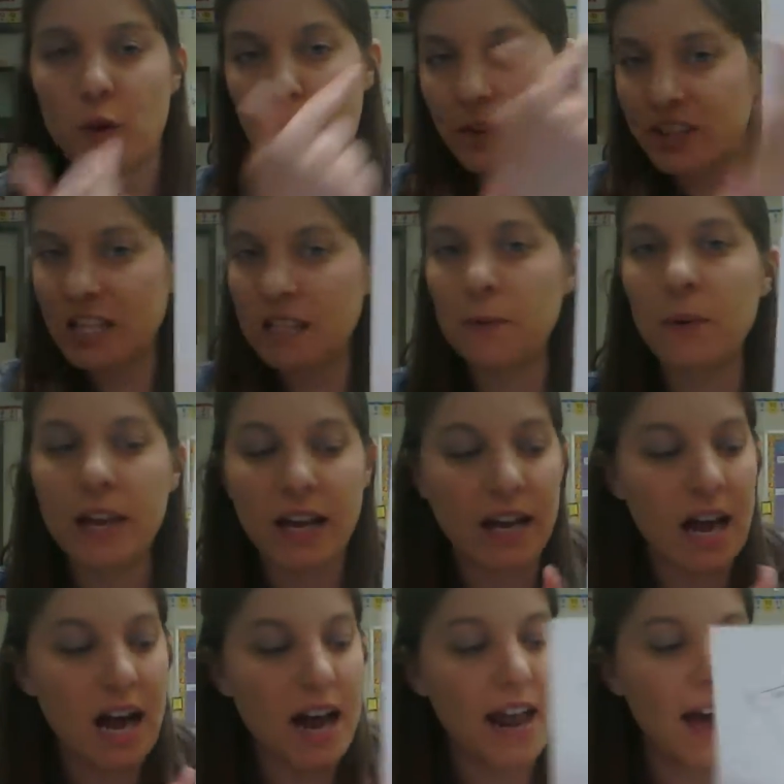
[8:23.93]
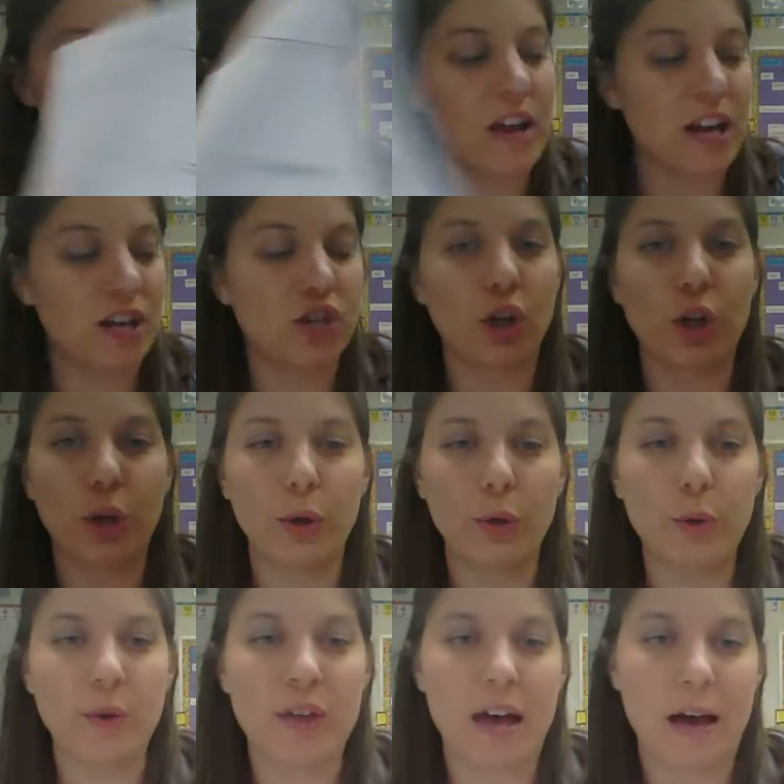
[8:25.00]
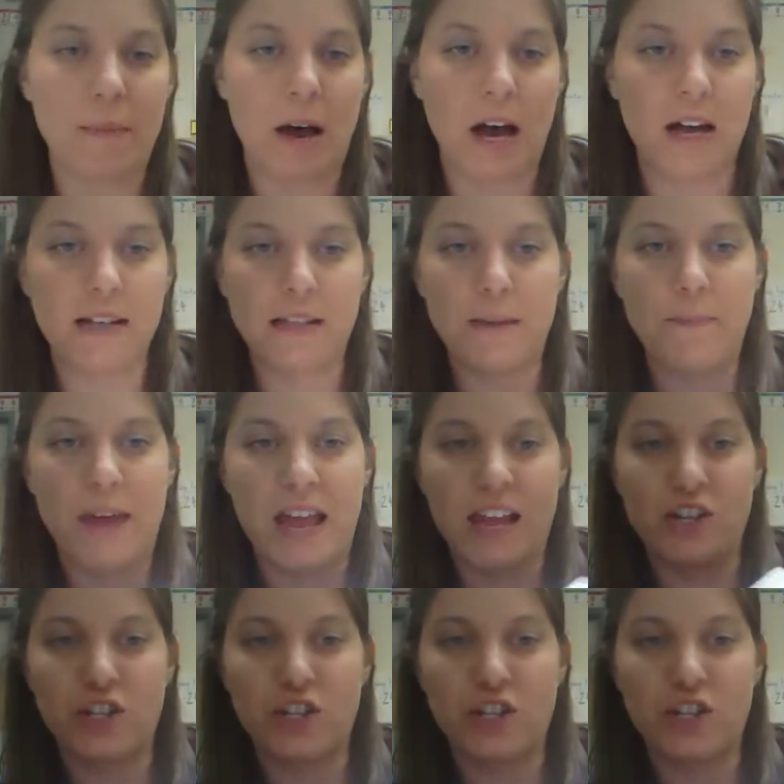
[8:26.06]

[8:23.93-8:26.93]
but these will get cut out and you'll glue them onto page